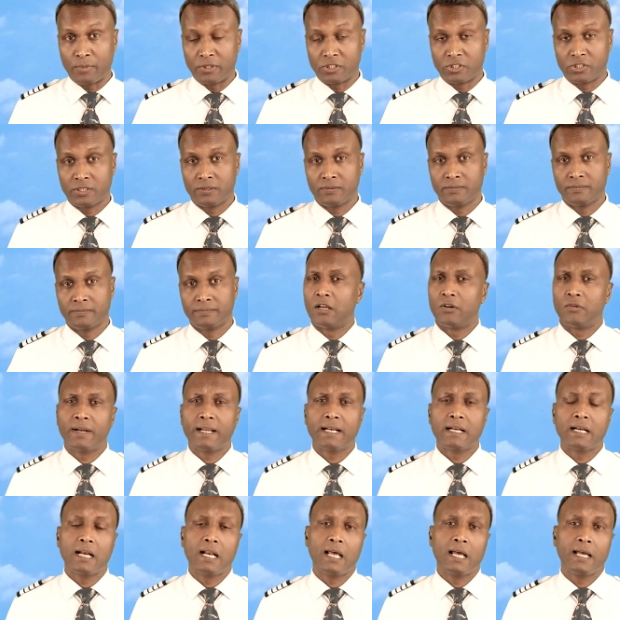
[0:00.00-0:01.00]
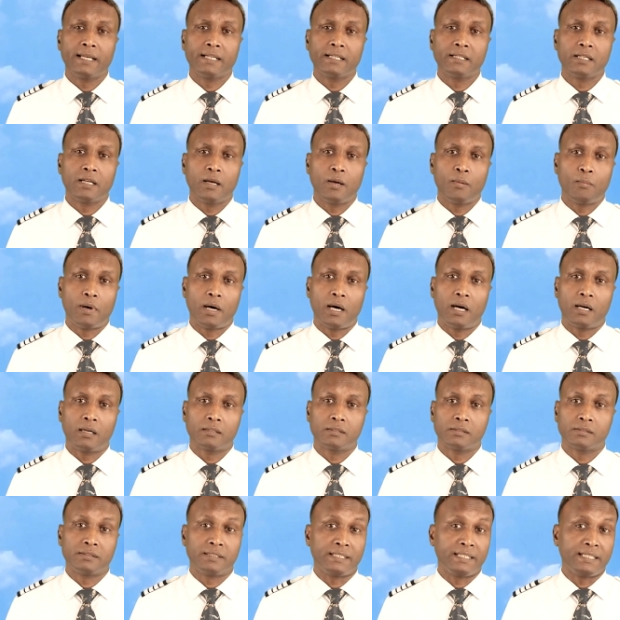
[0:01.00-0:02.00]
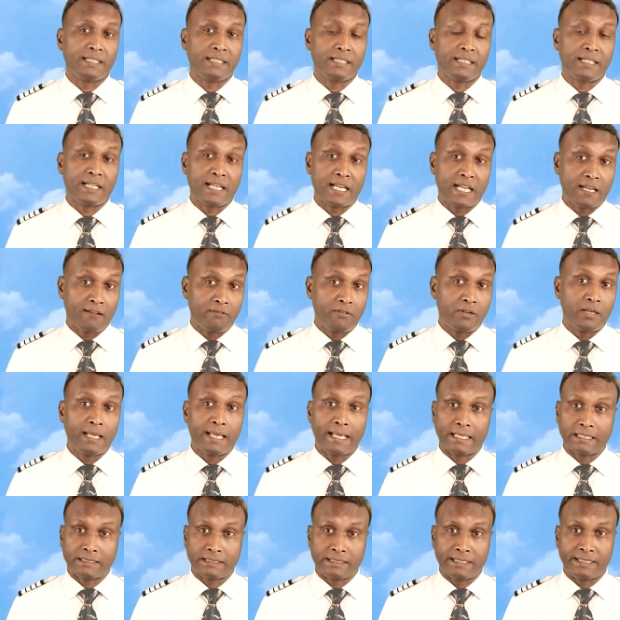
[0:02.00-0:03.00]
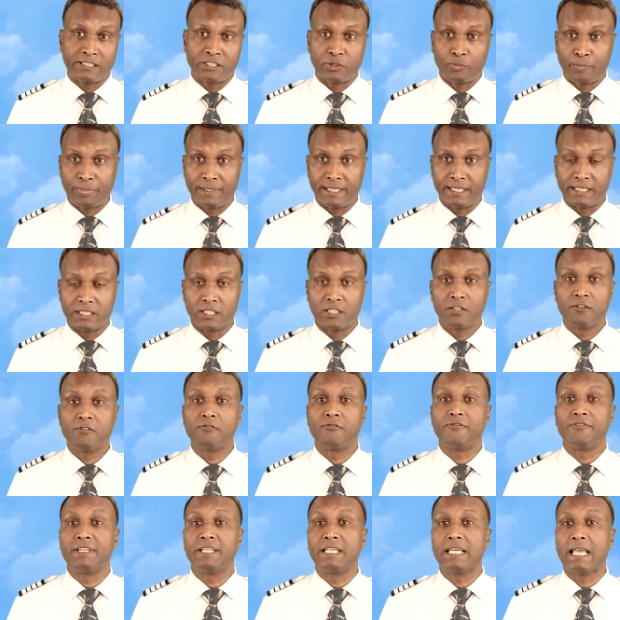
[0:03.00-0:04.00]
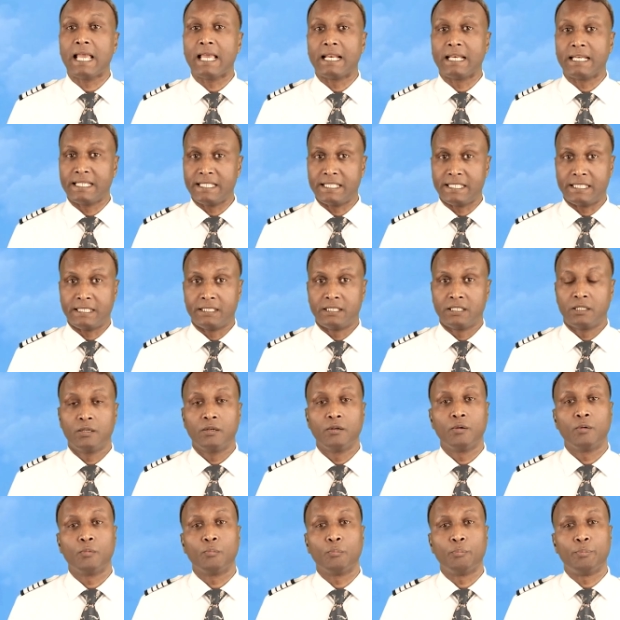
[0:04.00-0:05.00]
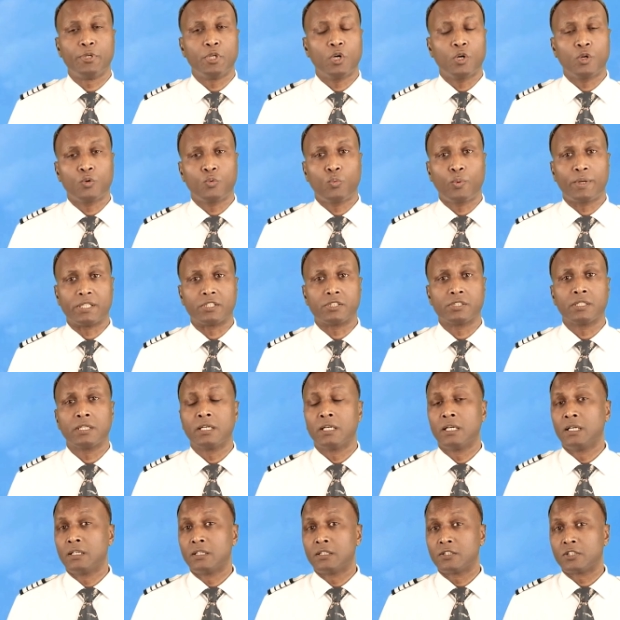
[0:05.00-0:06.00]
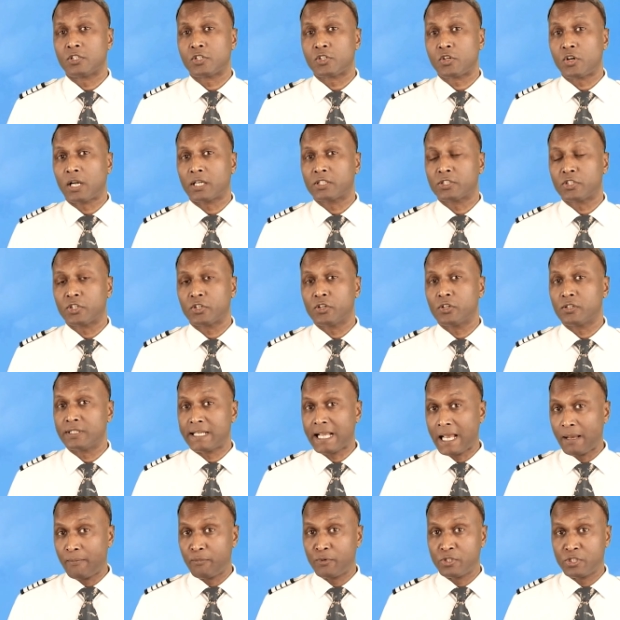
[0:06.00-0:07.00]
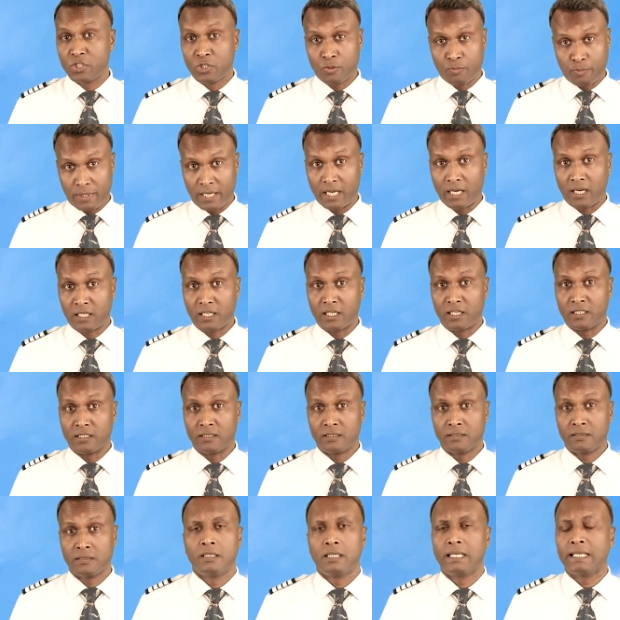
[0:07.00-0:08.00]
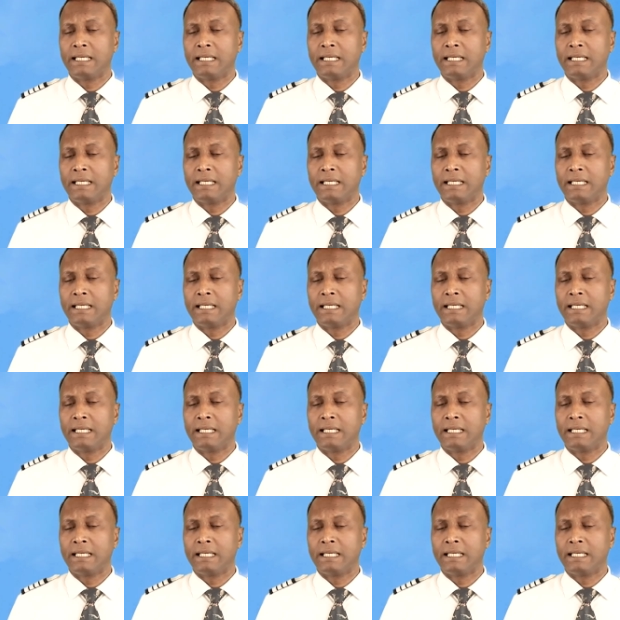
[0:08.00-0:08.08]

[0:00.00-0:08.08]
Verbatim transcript: damage. Red line marks the never exceed speed, VNE, beyond which structural damage may occur.